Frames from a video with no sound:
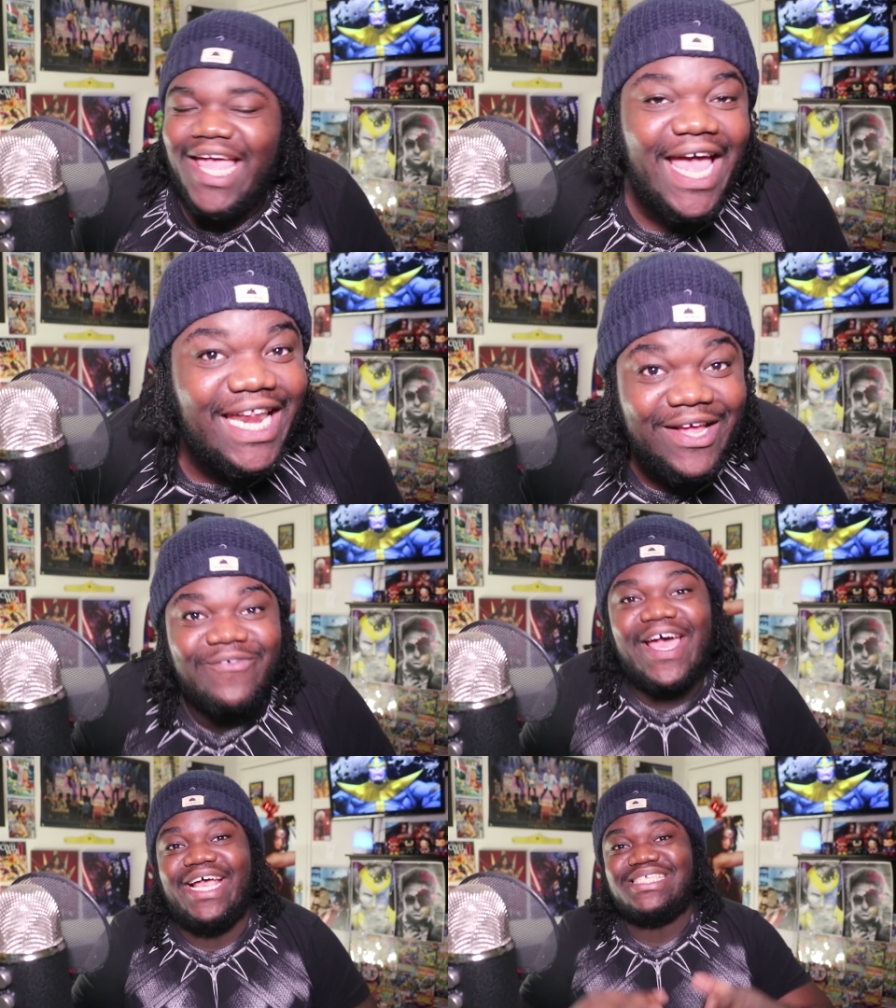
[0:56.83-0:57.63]

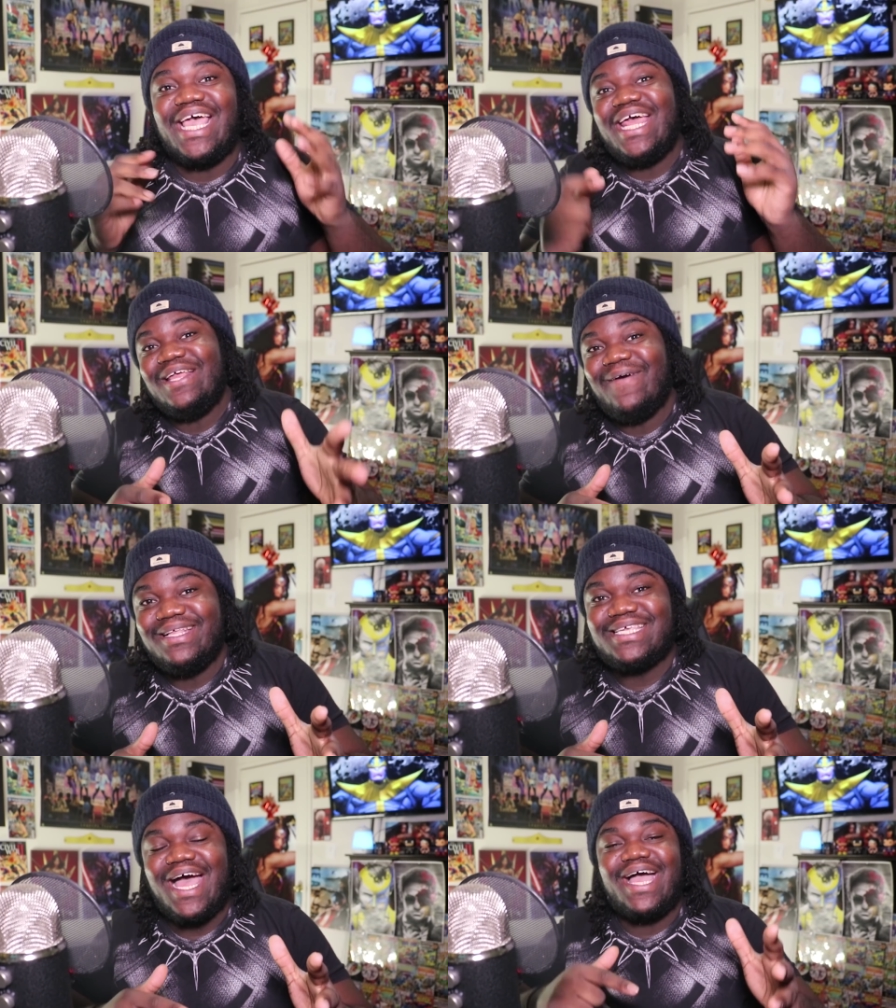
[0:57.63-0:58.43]
Anyways,
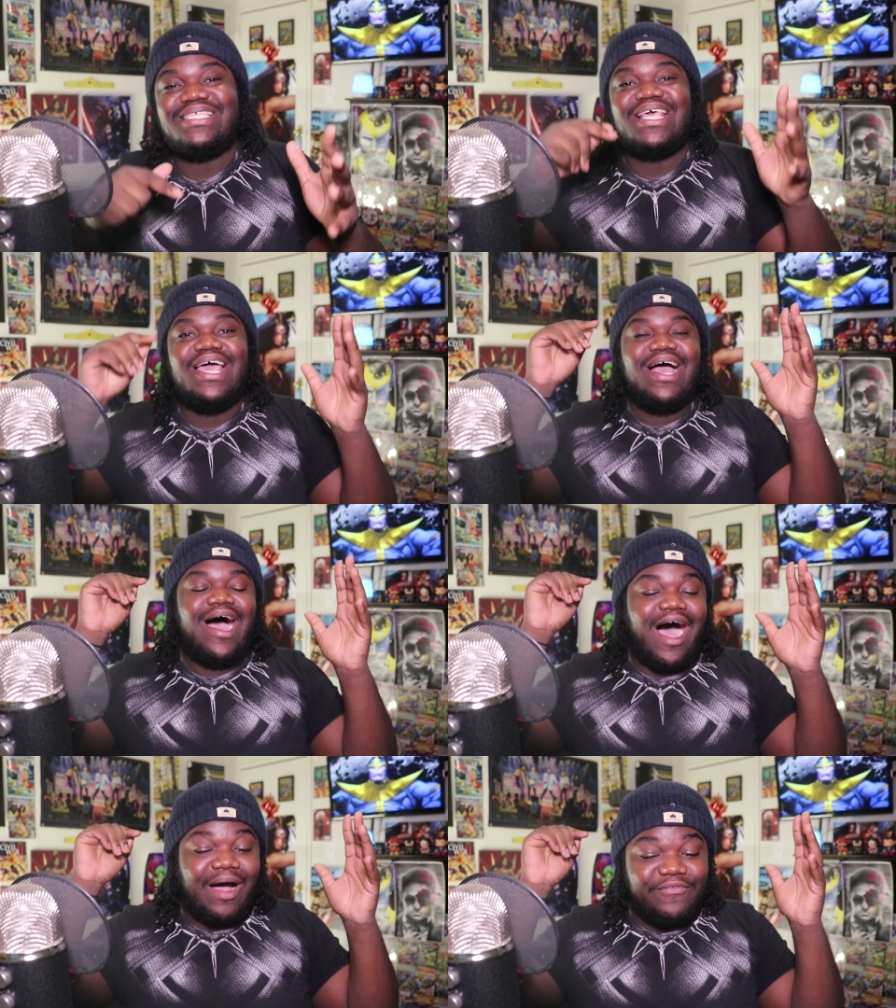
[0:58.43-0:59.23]
anyways, guys,
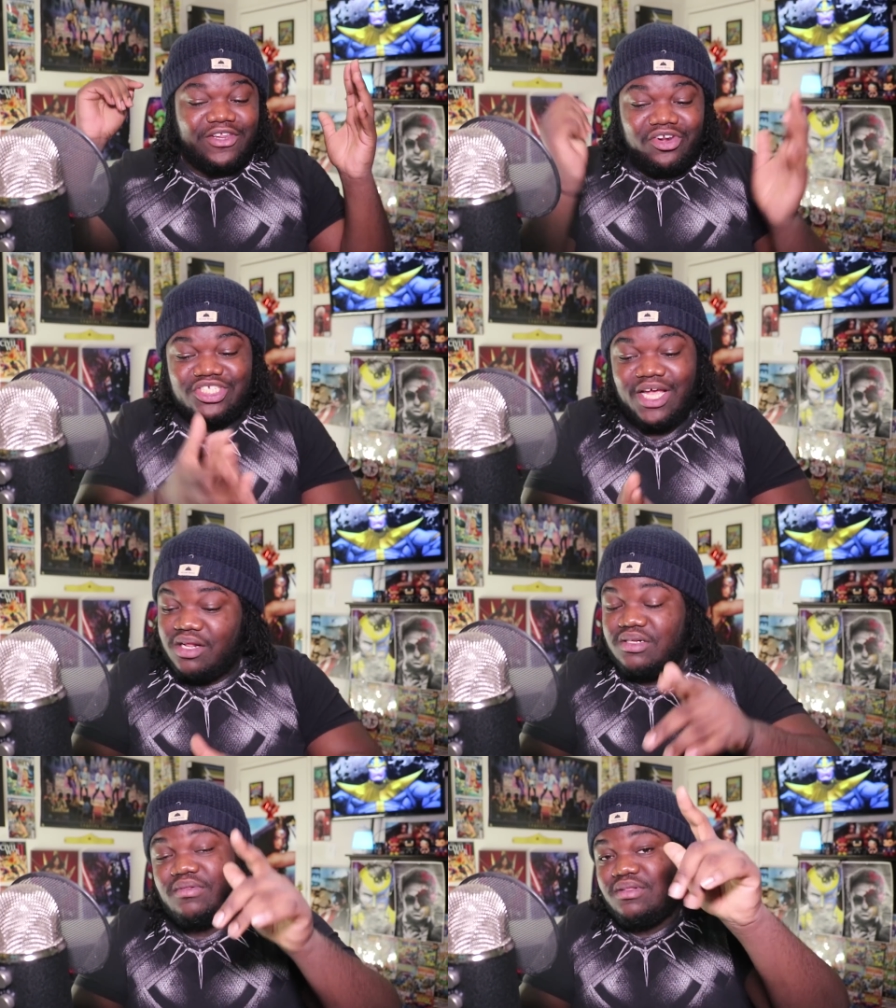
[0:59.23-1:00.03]
uh, if you need a the
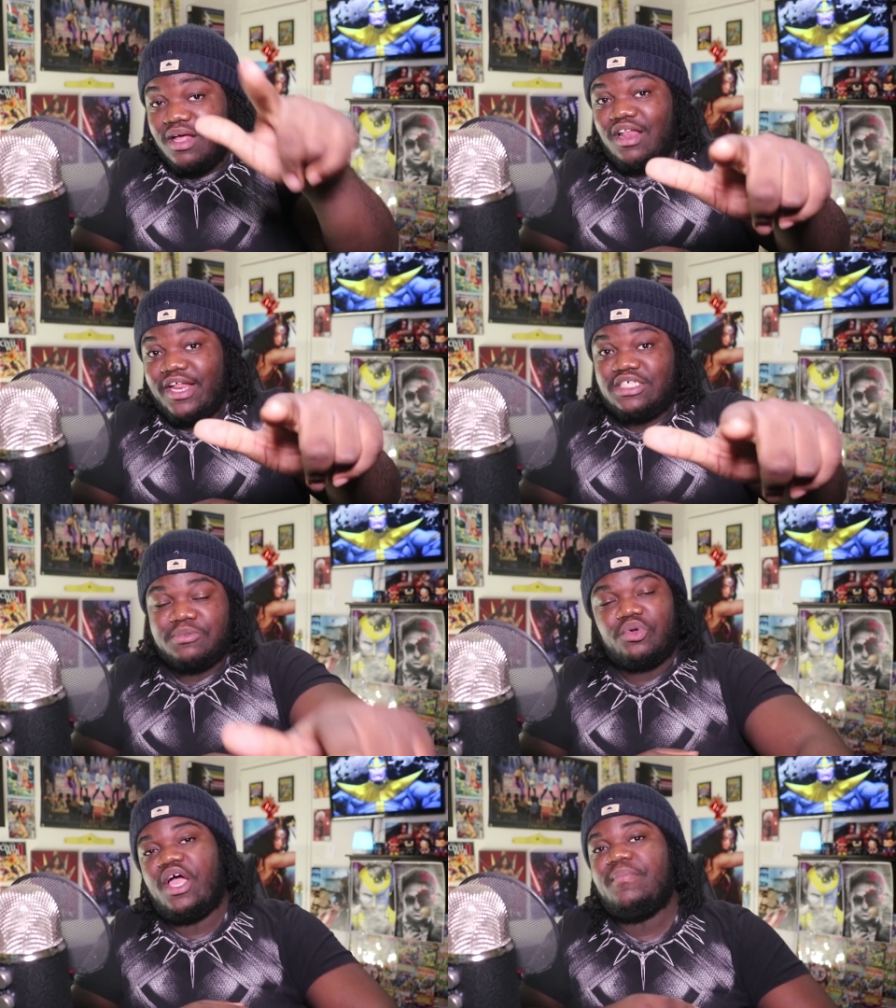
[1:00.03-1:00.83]
channel, nonetheless,
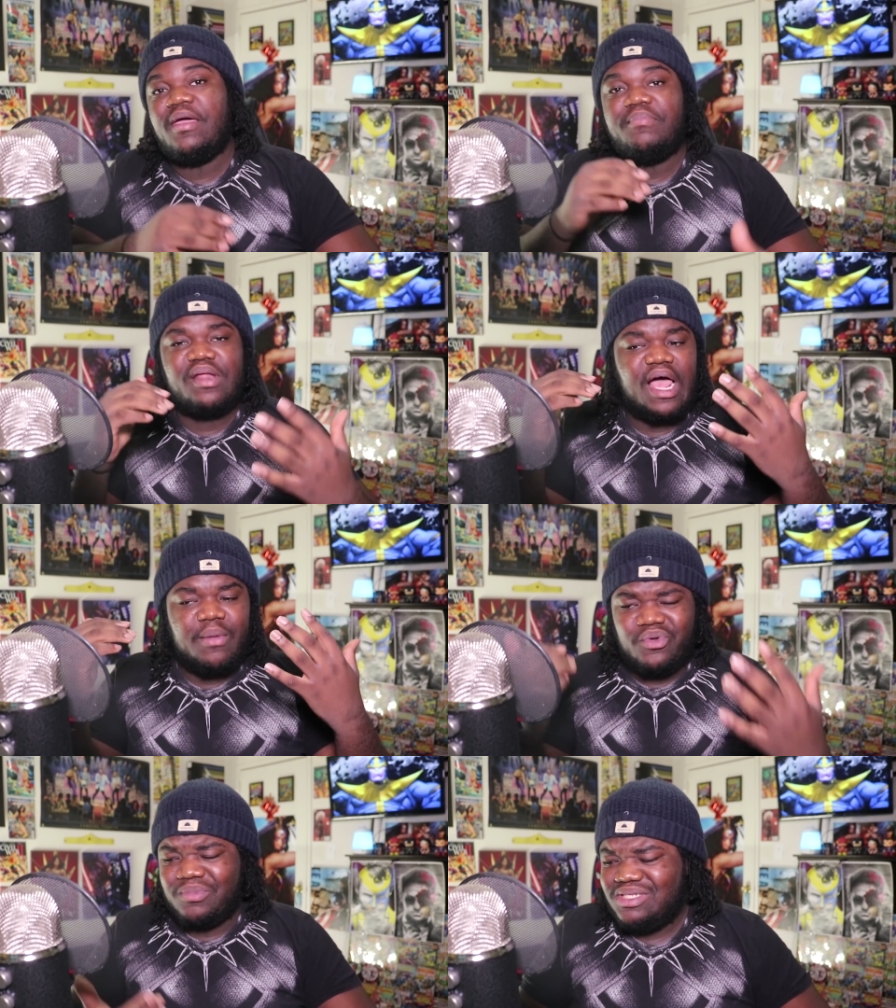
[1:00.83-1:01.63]
subscribe, man. But
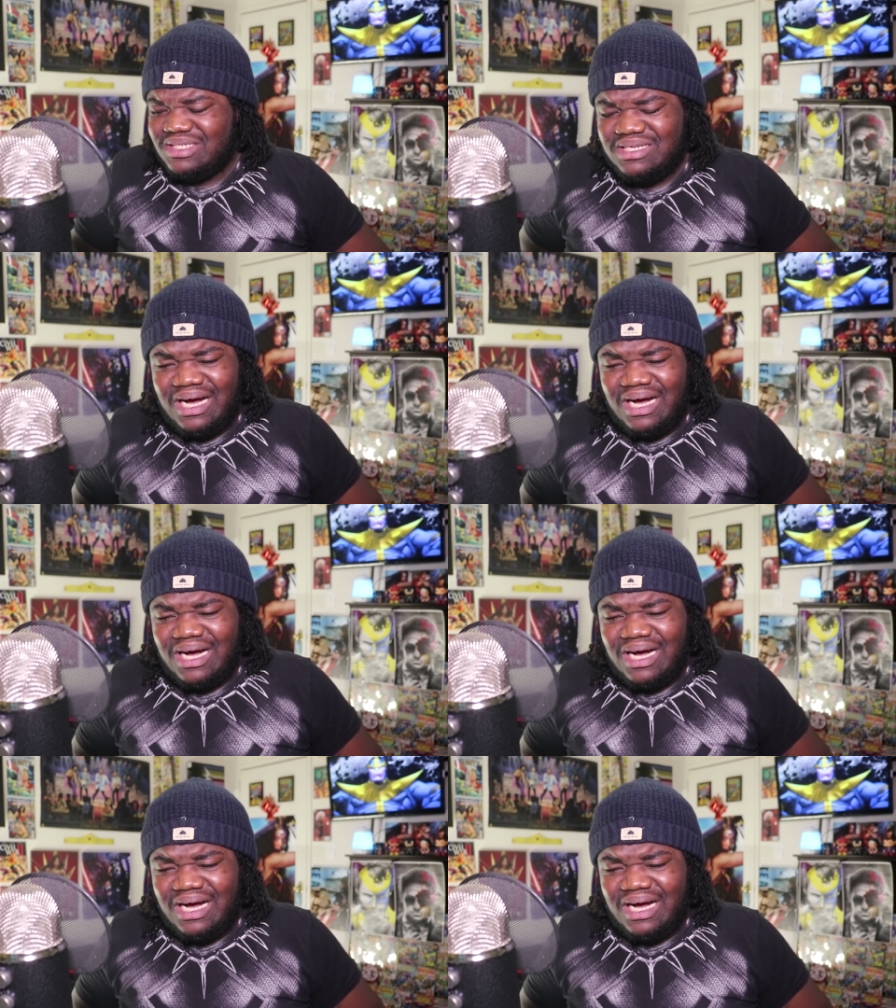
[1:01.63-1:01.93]
I'm going to be just